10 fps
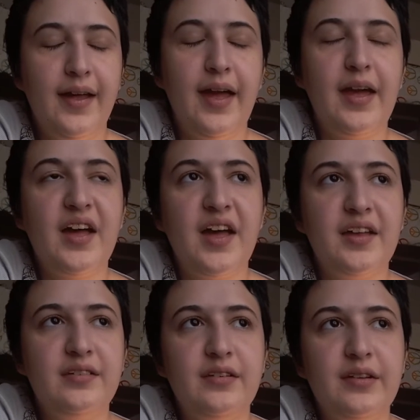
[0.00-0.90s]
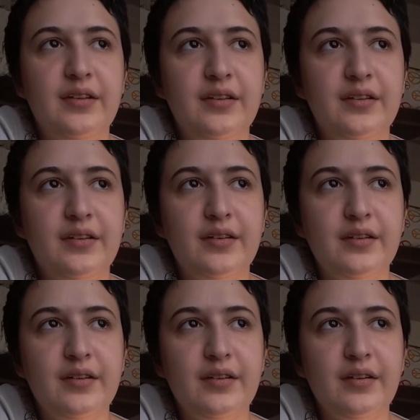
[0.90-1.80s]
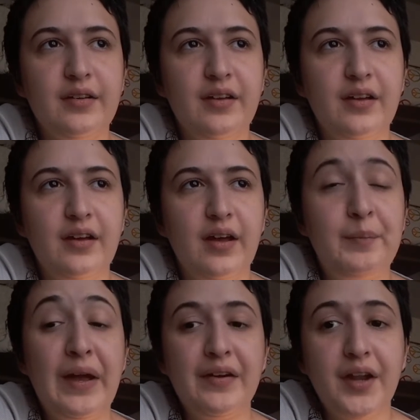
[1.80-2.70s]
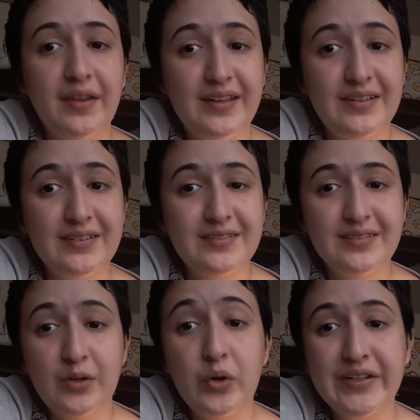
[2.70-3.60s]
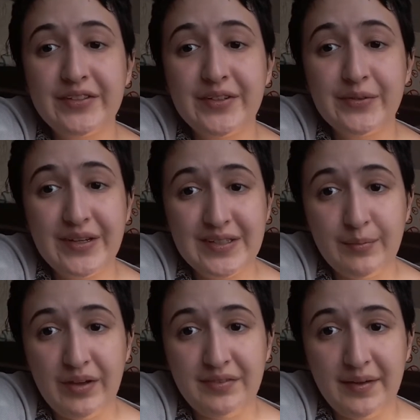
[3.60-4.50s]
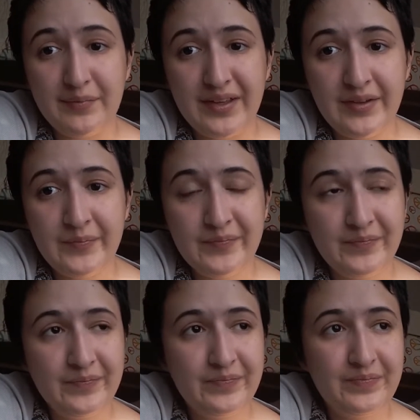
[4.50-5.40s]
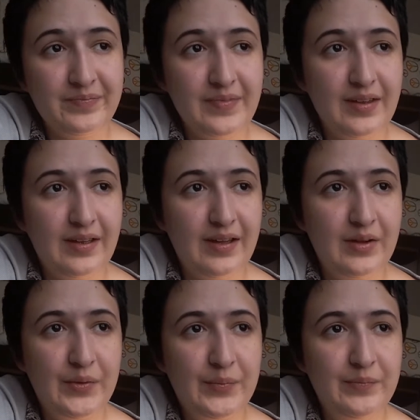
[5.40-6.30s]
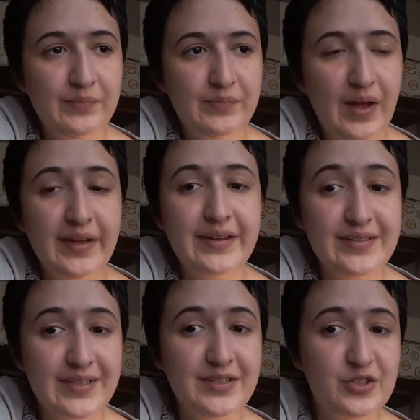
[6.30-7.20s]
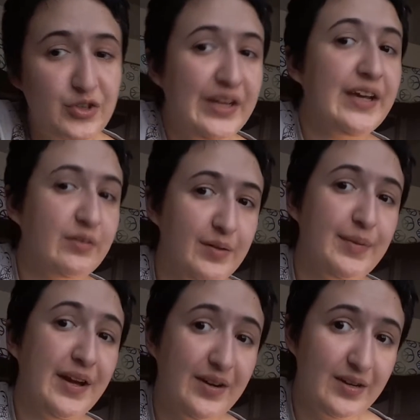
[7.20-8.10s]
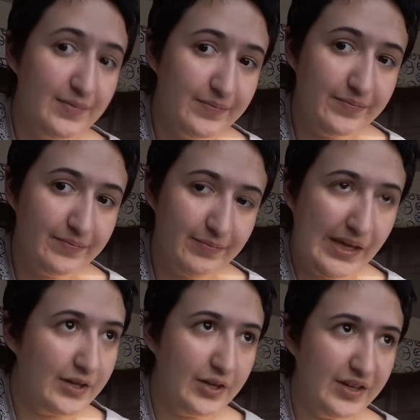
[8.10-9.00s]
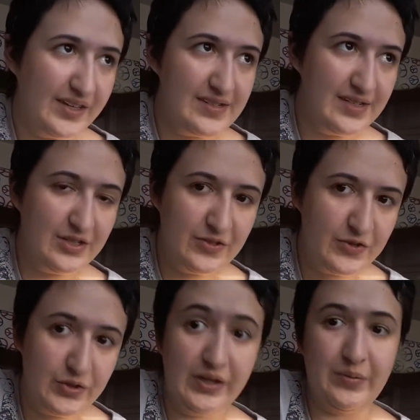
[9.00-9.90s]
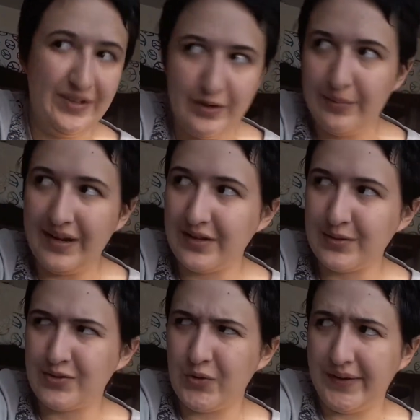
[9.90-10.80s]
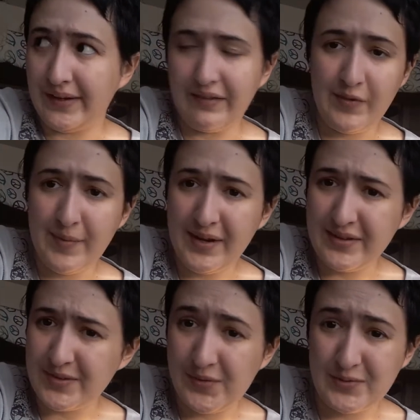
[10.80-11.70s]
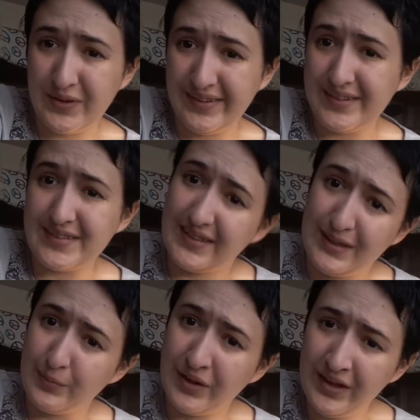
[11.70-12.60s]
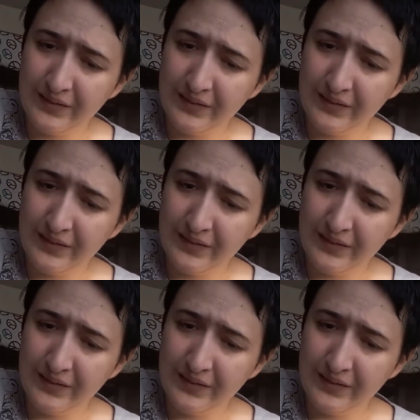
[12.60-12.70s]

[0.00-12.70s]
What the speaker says: And apparently, according to the rest of my family, I continued drinking with my aunt. Me and her continued to drink when nobody else was drinking. Everybody else was really asleep.